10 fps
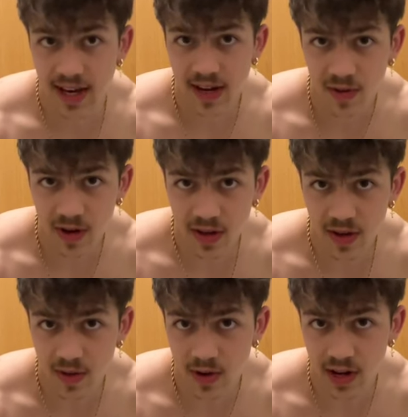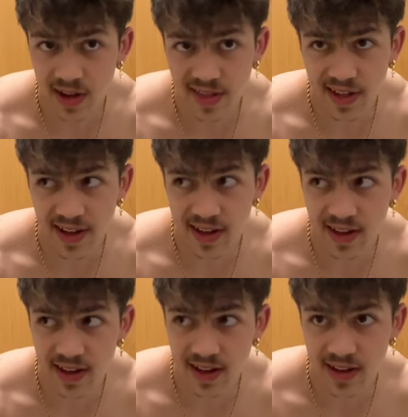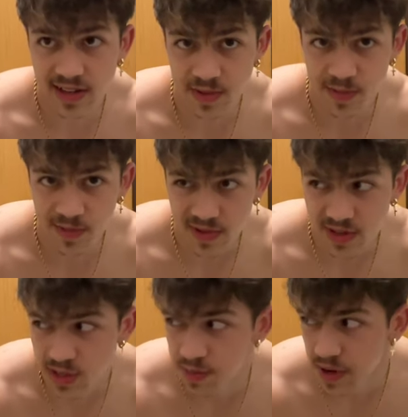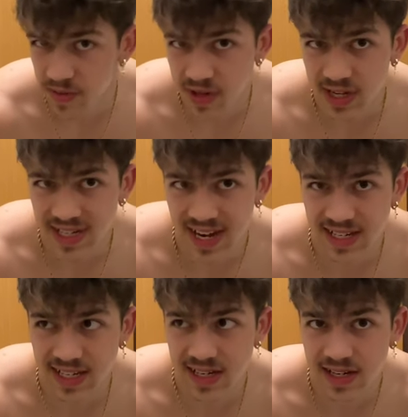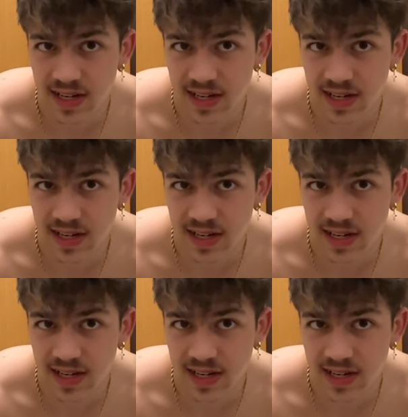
What do y'all think? Does it make me look zesty?